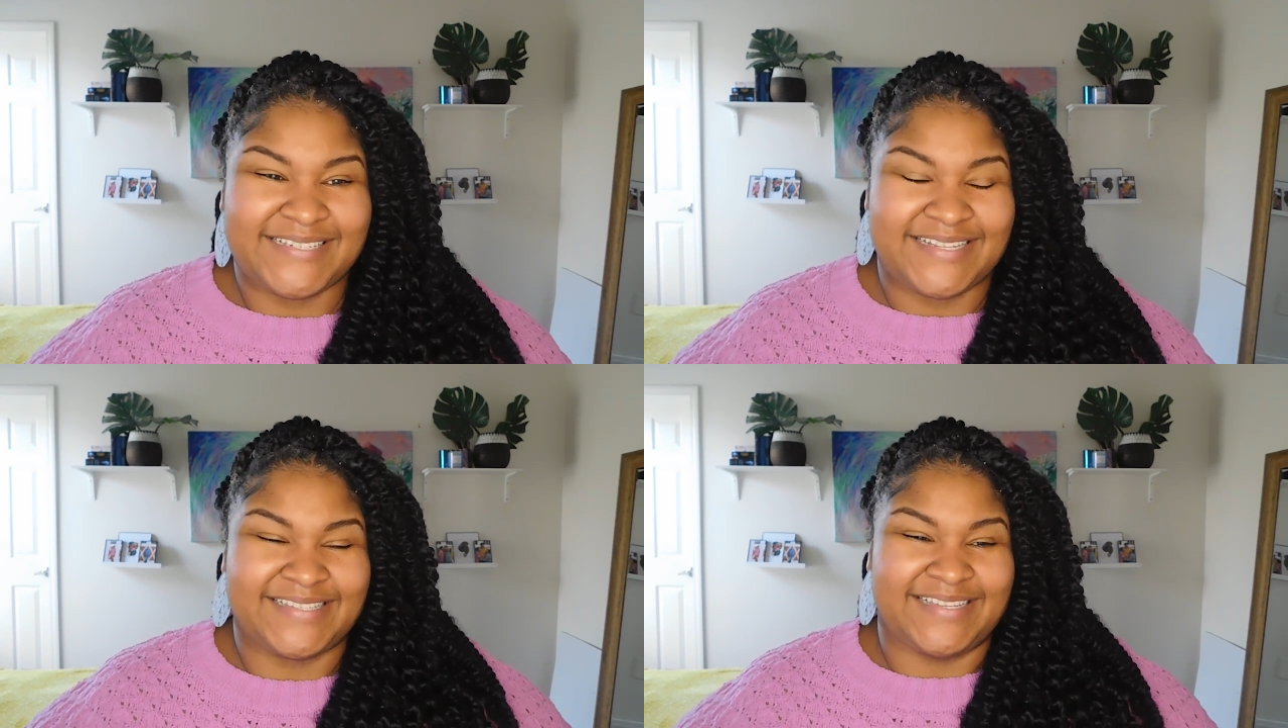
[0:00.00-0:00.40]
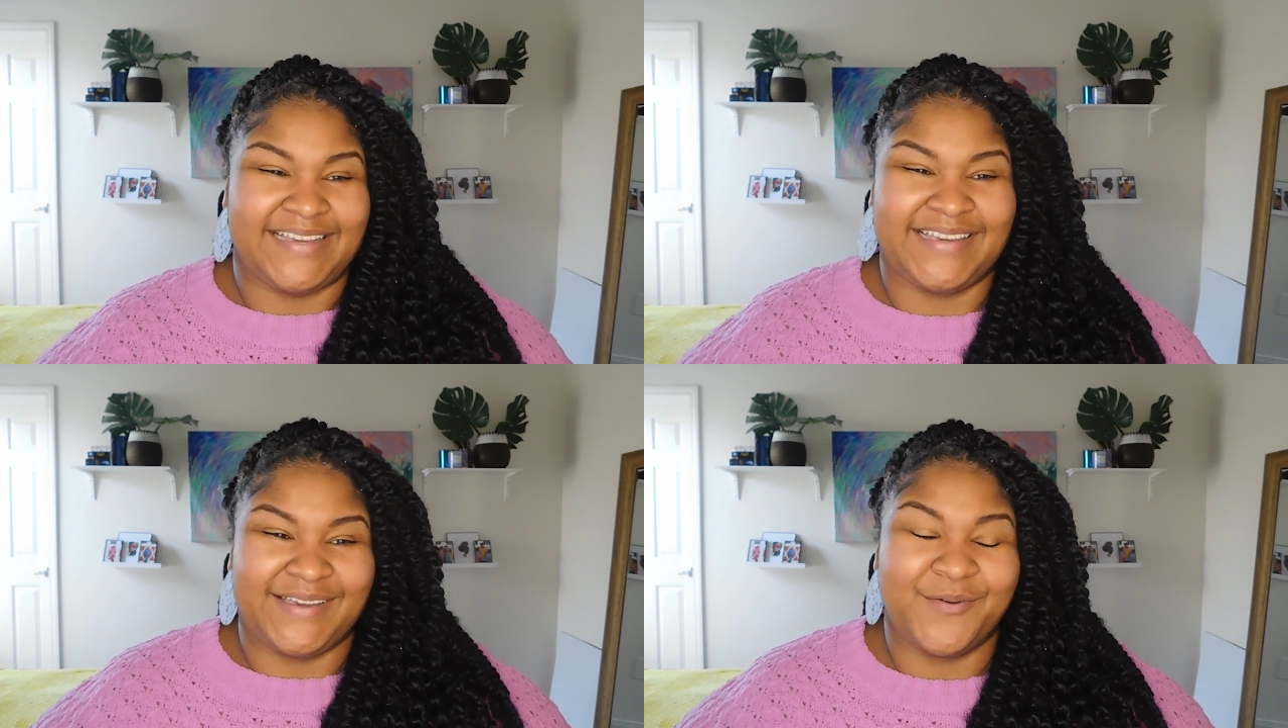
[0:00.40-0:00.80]
to
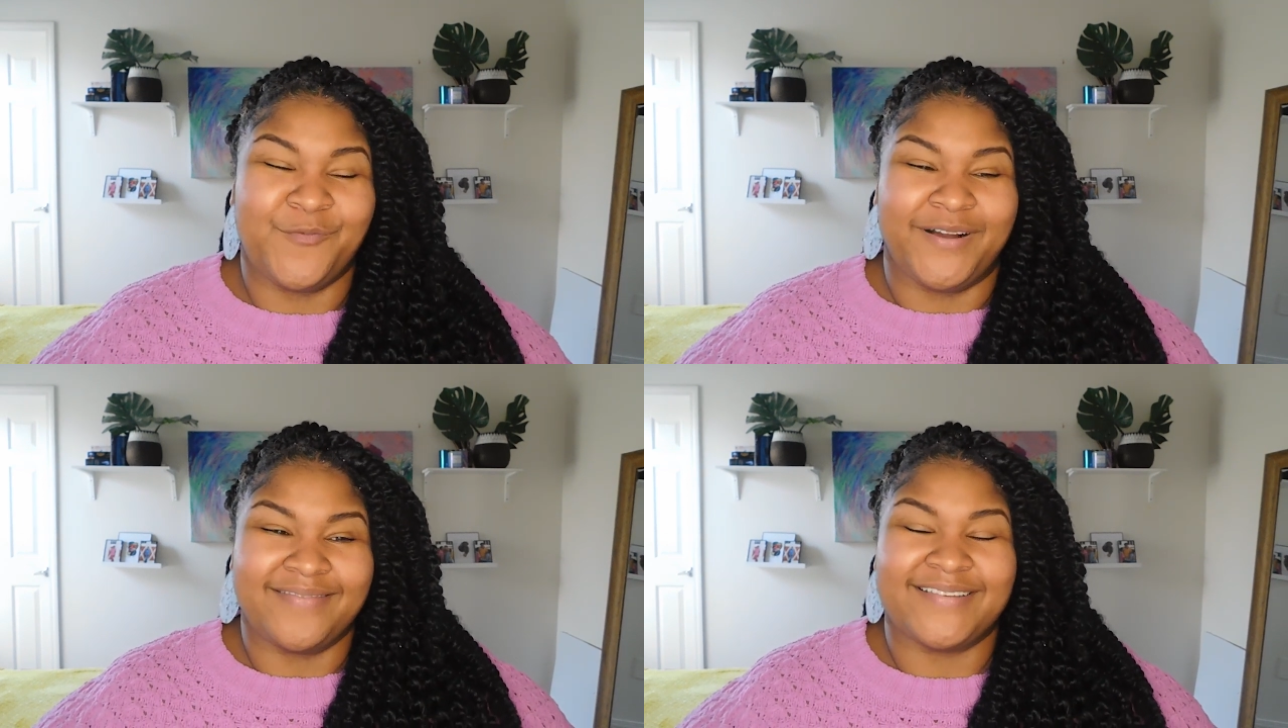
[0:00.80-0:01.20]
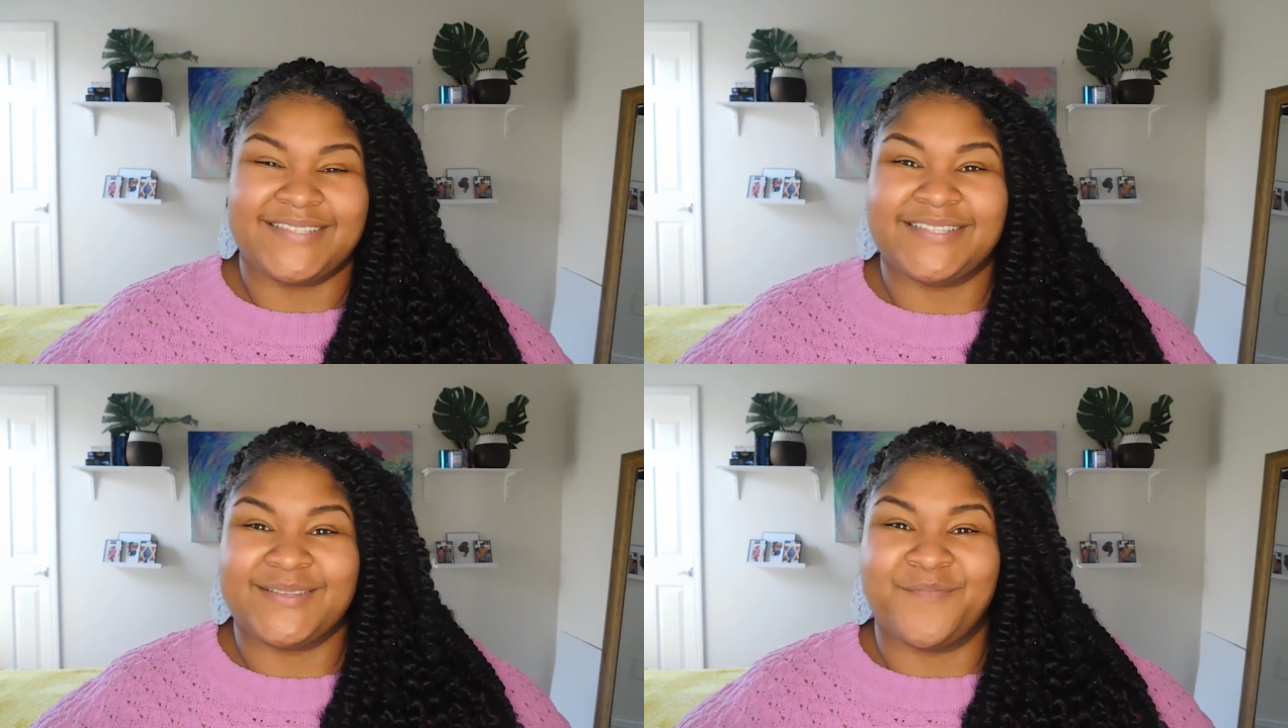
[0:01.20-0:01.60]
see what
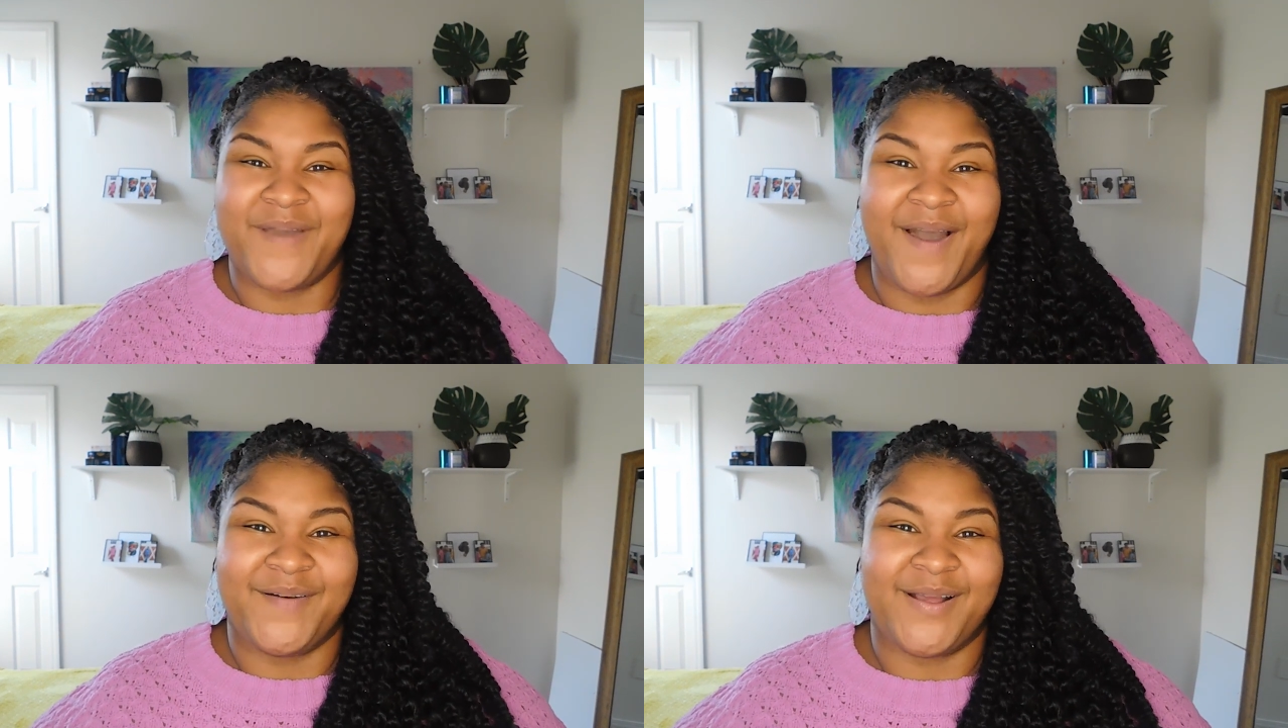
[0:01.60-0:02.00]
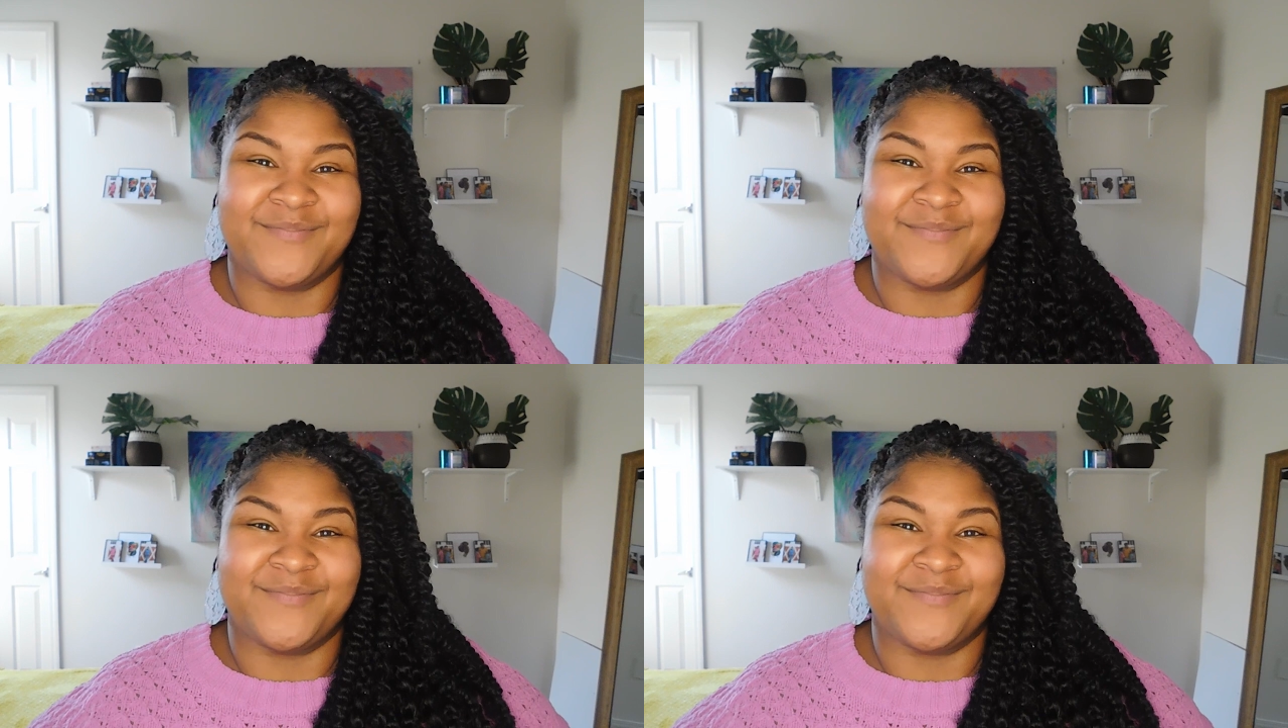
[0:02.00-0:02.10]
this is about.